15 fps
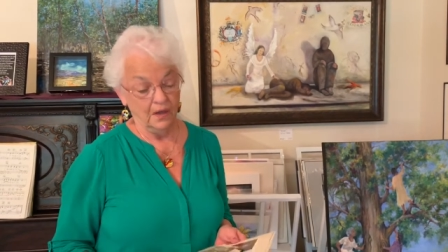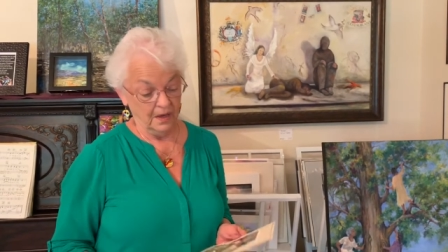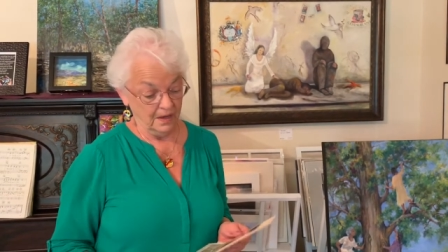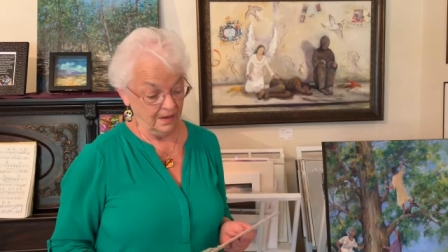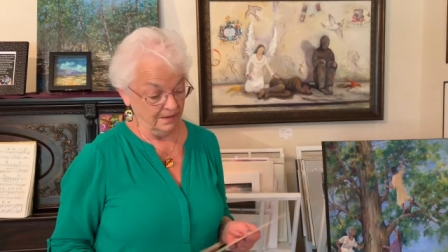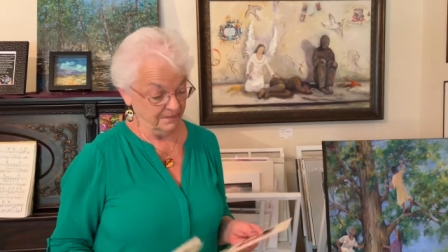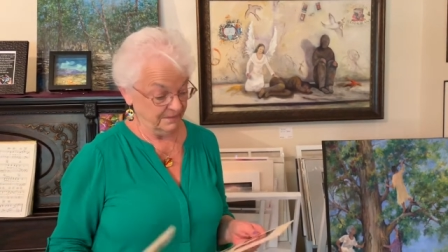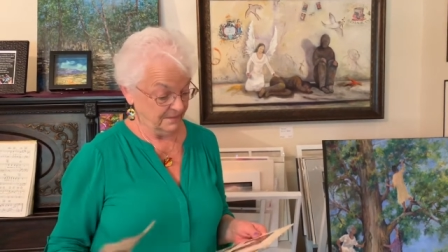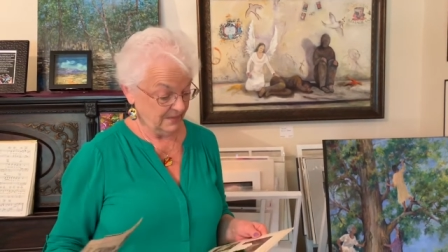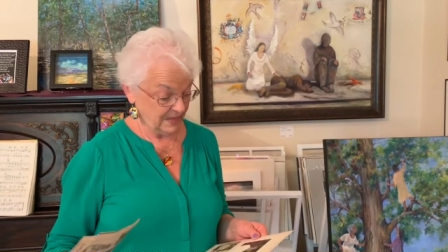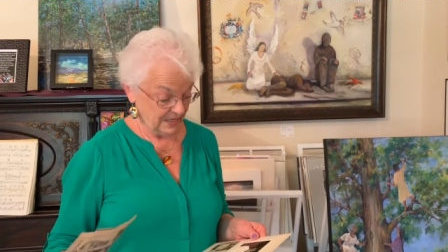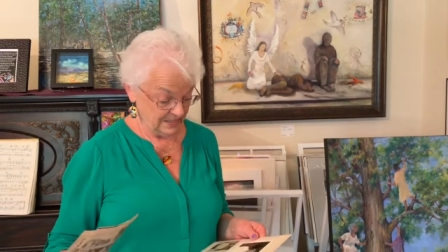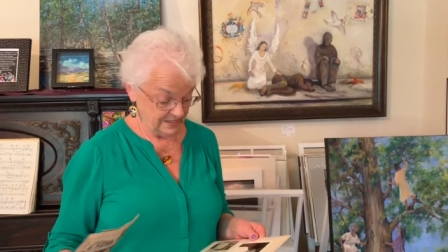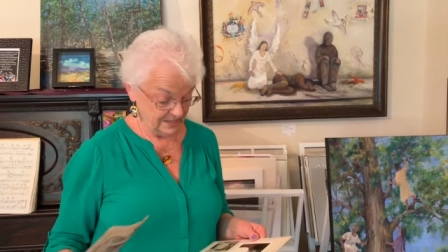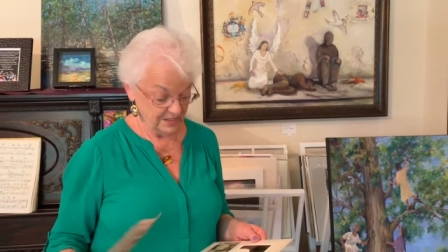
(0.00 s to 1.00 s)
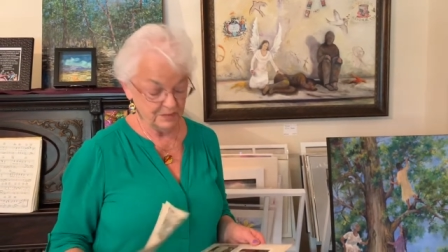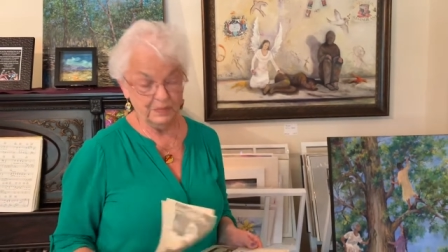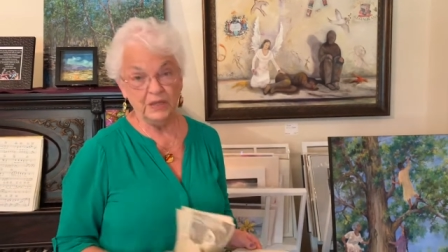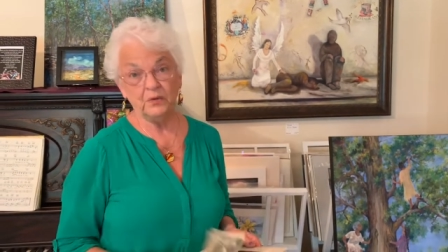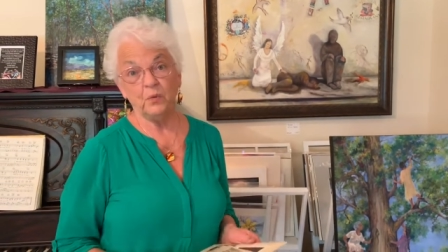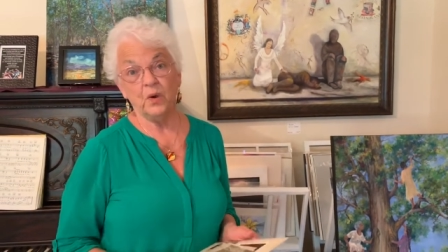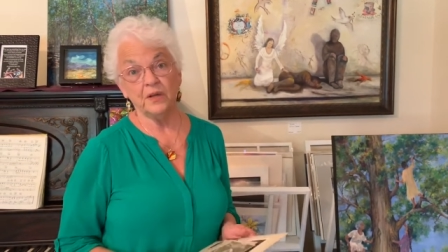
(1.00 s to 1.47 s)
Um, it's just
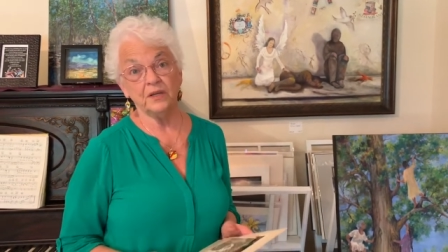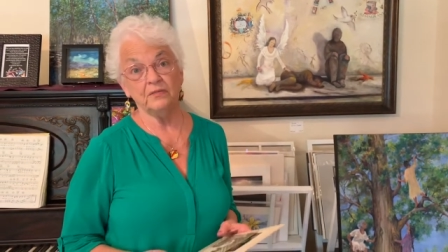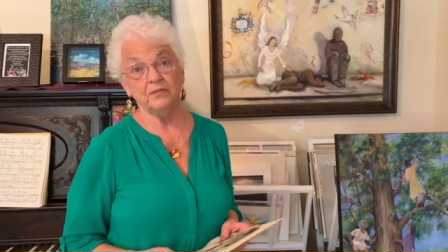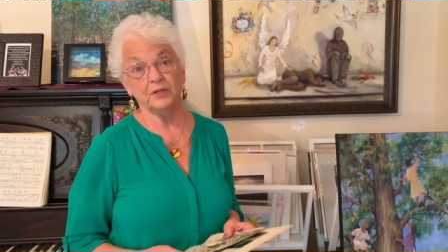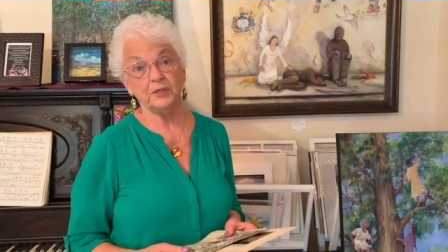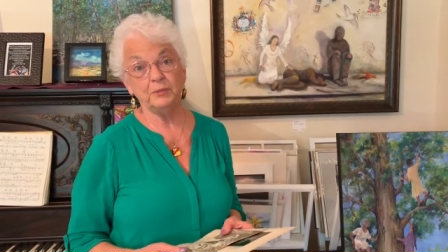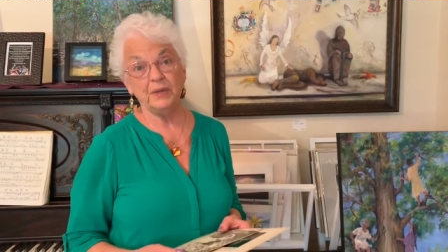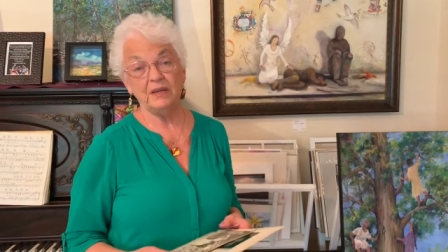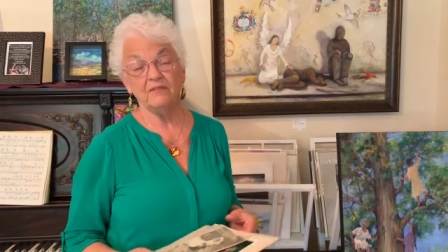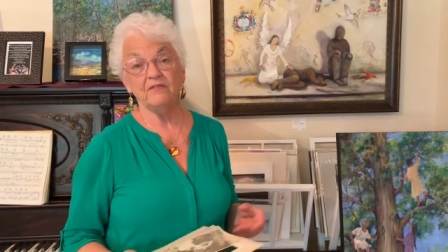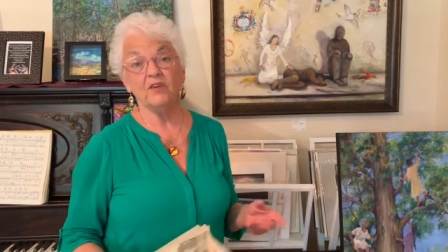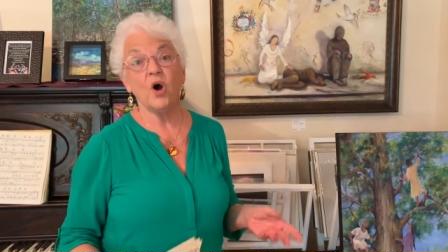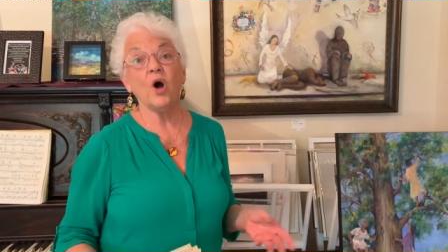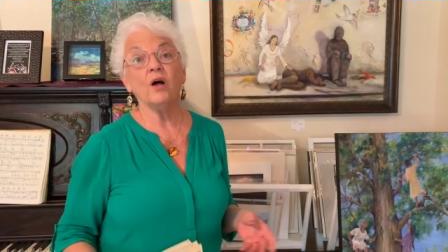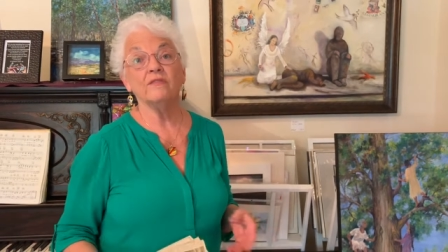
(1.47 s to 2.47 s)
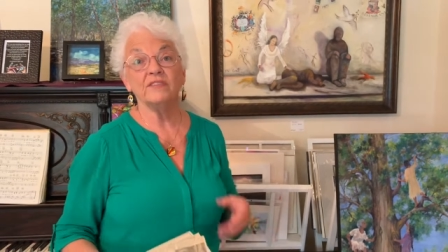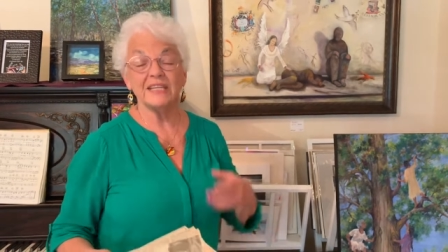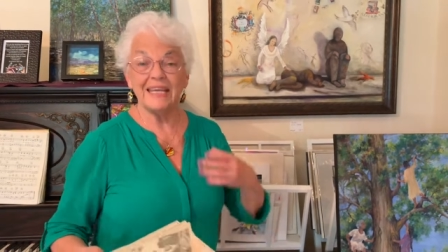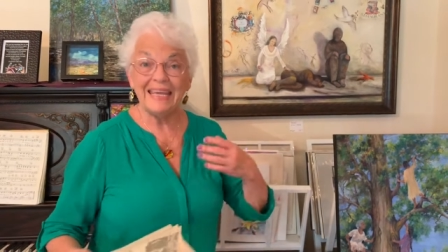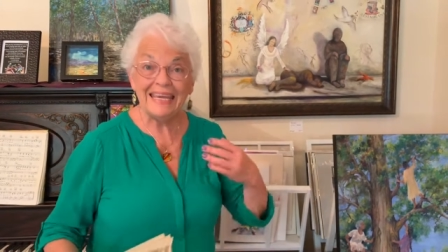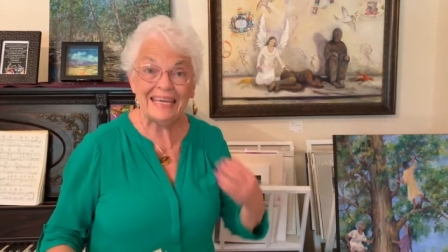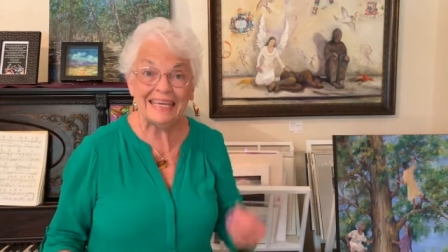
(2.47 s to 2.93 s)
been wonderful to be involved
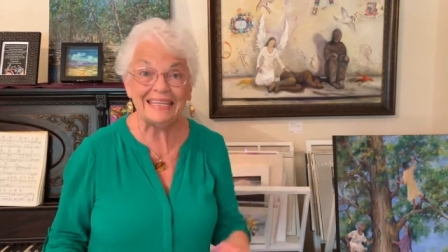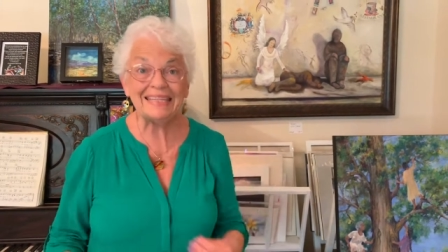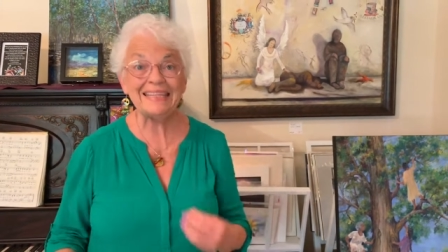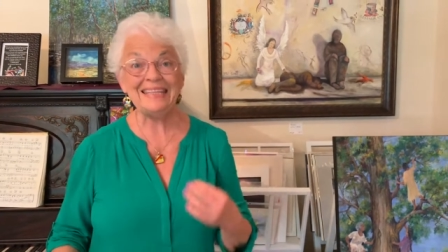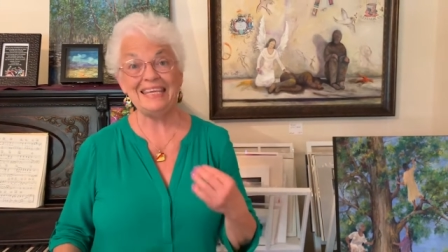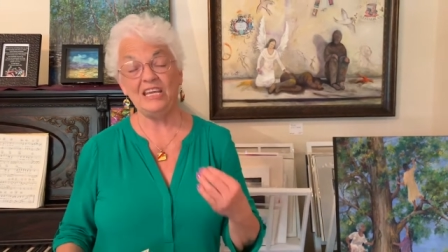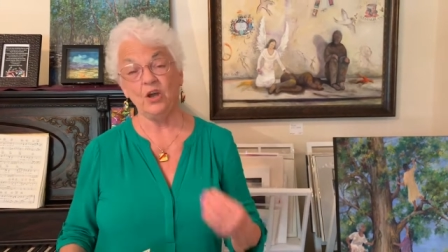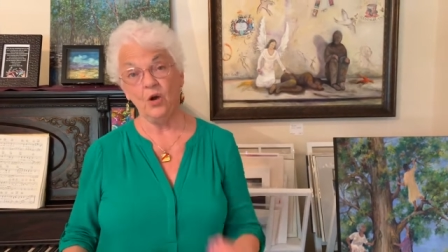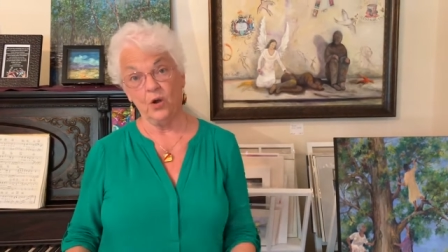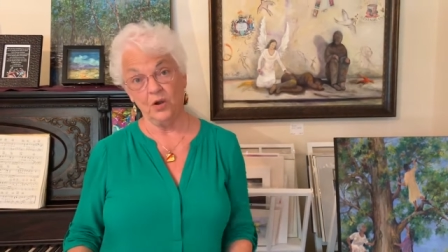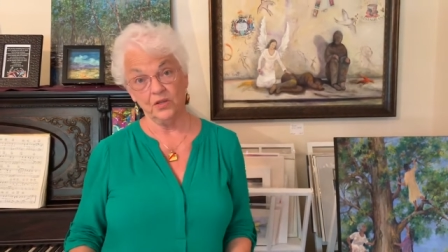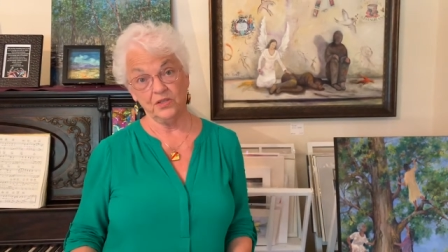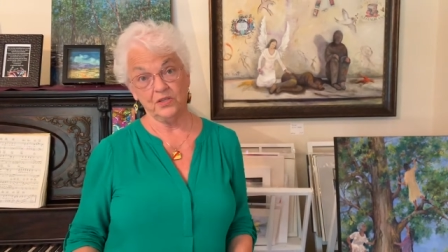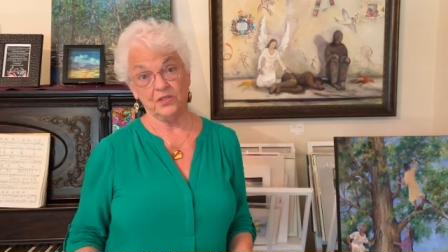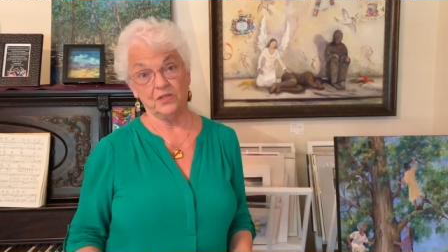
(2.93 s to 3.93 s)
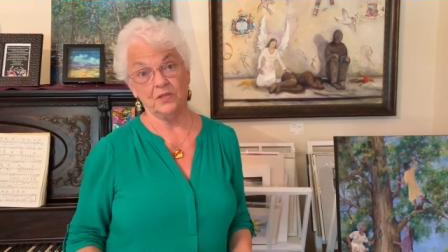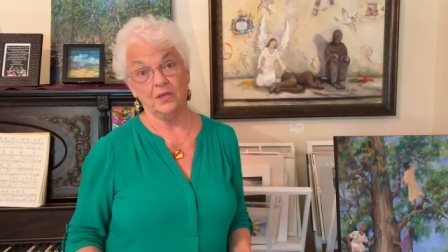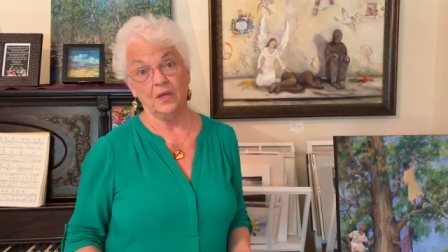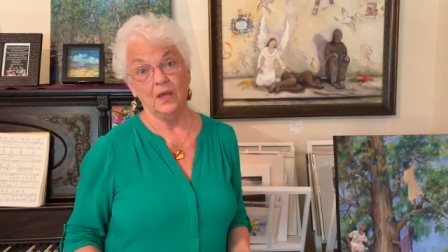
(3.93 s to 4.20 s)
in the arts